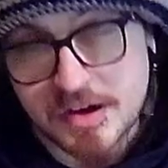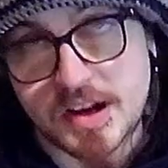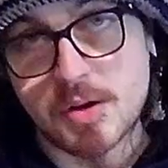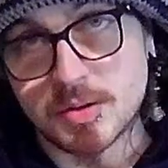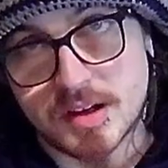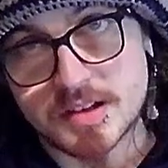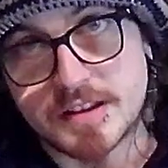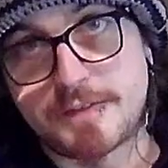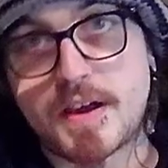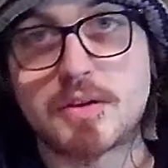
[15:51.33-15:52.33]
hold on to
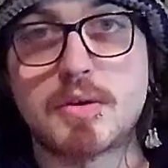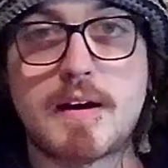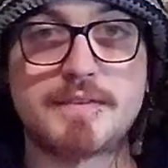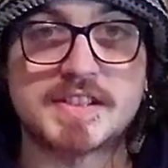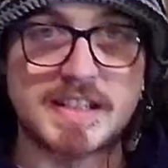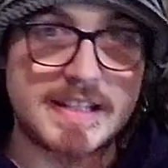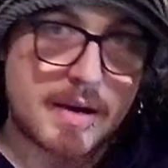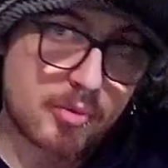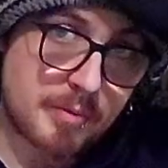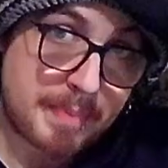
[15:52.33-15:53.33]
the value of seeing
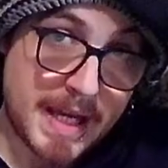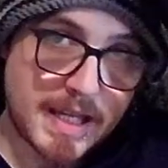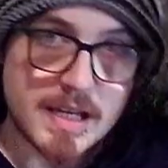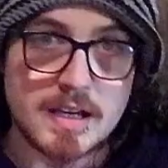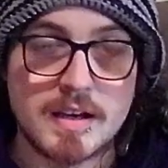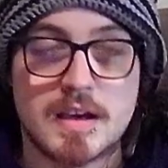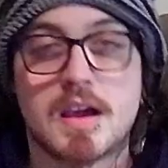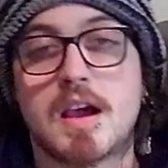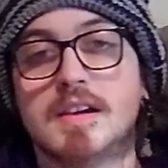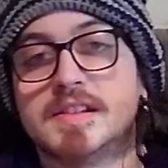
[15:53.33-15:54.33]
that word pink,
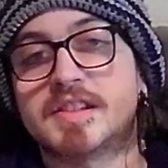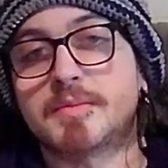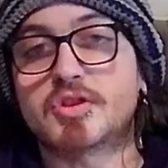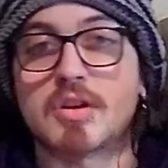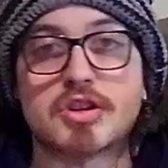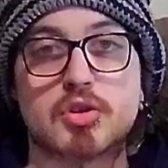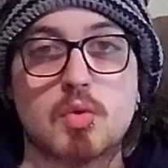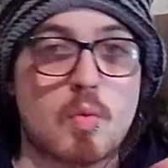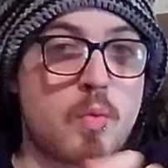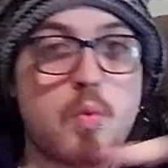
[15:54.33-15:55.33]
some structure
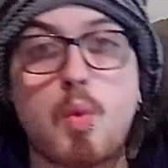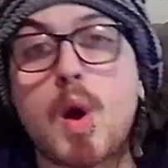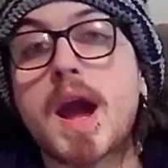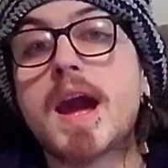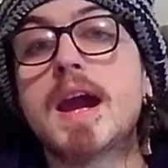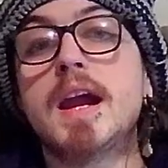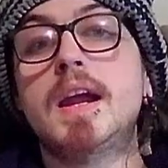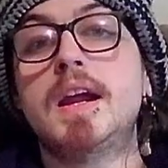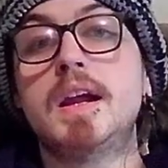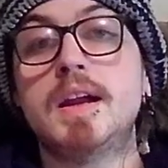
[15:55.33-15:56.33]

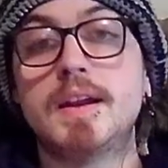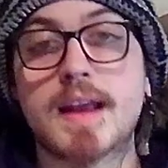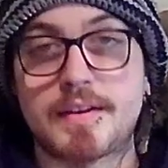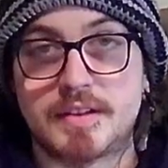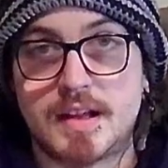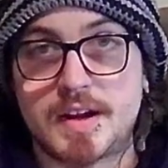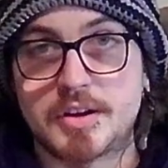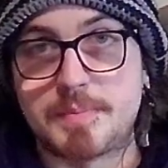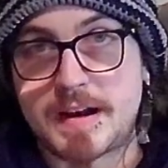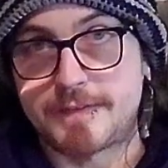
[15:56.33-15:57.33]
way down the line
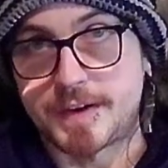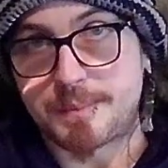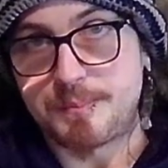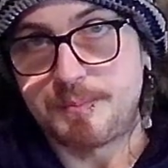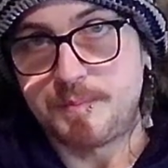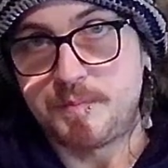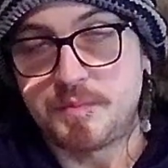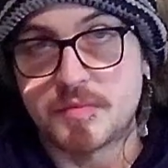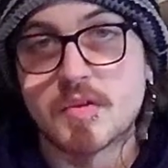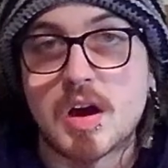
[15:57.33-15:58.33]
could benefit.
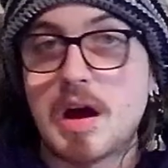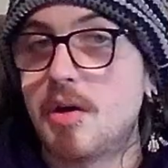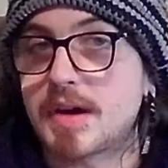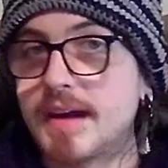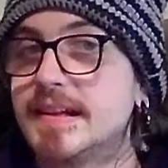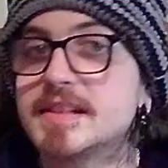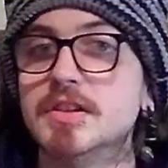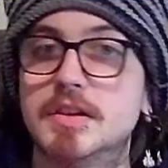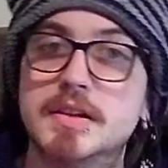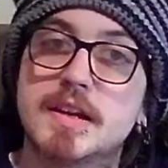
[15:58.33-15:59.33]
Okay, that's
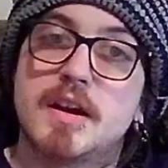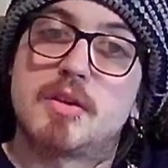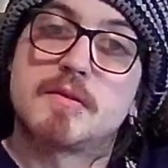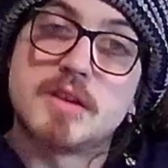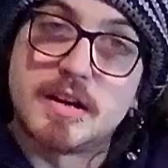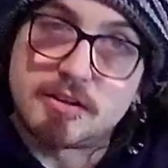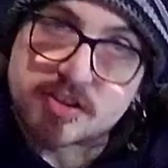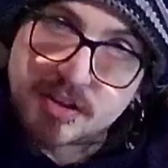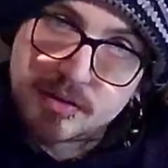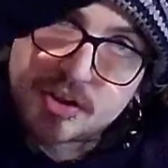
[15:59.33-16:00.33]
good. It'll
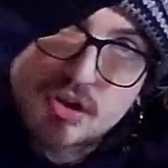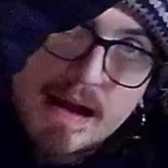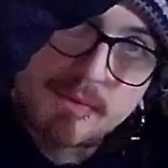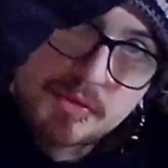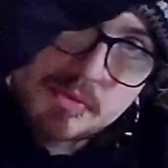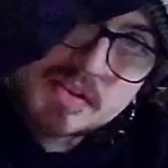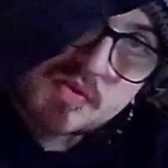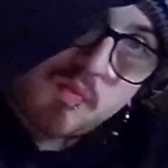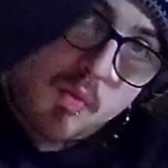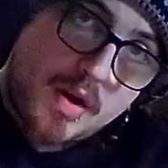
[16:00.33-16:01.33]
slowly travel through
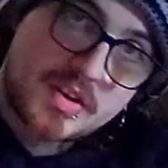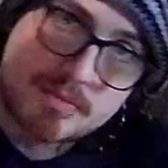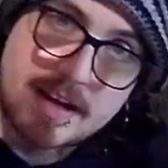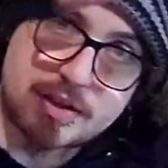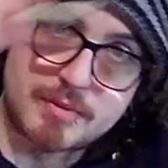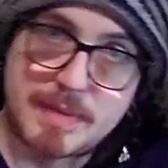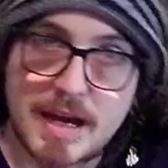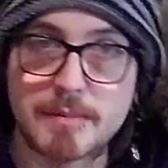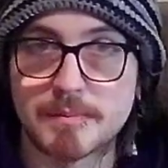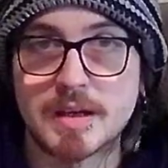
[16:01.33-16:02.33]
this one direction
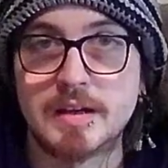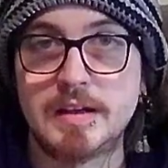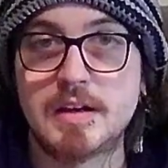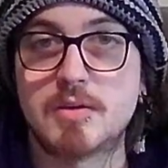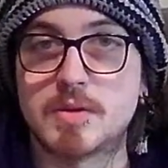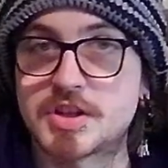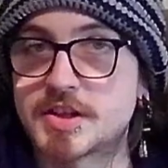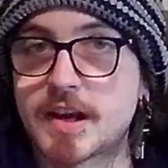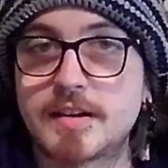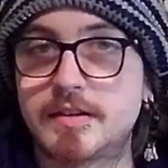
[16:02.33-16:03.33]
pipe, which is
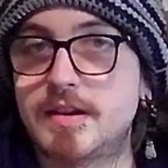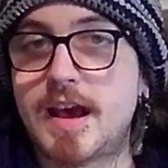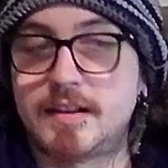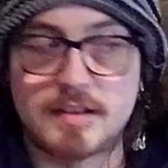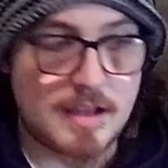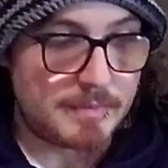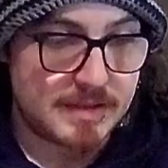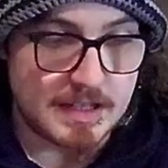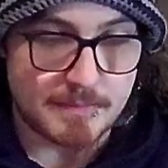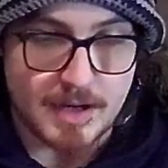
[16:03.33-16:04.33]
the LLM
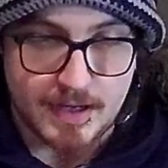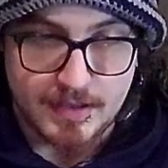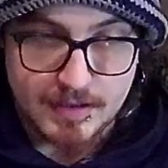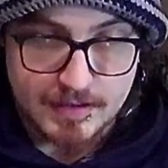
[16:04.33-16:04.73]
DeepMind,